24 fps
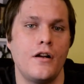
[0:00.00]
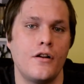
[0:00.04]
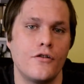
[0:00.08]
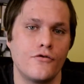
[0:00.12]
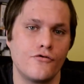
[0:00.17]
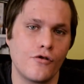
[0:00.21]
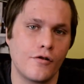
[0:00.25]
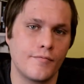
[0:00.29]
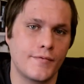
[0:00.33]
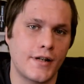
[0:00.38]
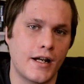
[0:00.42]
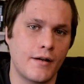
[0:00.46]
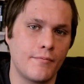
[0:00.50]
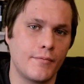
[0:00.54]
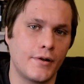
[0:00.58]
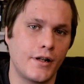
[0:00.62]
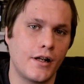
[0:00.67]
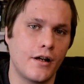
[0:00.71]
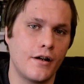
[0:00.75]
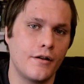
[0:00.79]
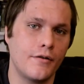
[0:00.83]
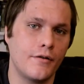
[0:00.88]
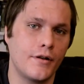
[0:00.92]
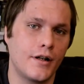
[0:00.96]
Drop down
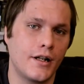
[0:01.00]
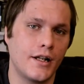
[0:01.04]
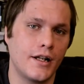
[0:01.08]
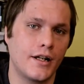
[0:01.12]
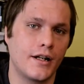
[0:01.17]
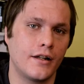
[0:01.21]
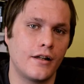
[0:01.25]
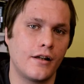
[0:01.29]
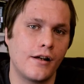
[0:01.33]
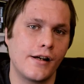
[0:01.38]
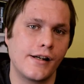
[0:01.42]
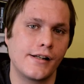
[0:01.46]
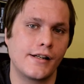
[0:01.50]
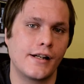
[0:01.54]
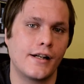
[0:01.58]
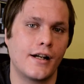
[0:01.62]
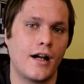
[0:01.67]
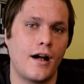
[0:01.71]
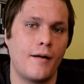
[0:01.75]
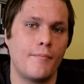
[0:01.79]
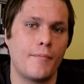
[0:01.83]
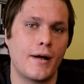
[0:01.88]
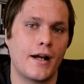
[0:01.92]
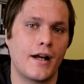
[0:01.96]
below, click a like,
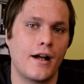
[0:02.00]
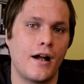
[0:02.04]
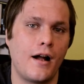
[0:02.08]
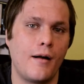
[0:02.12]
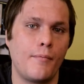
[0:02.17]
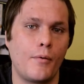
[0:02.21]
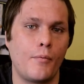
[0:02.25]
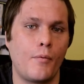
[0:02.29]
come back up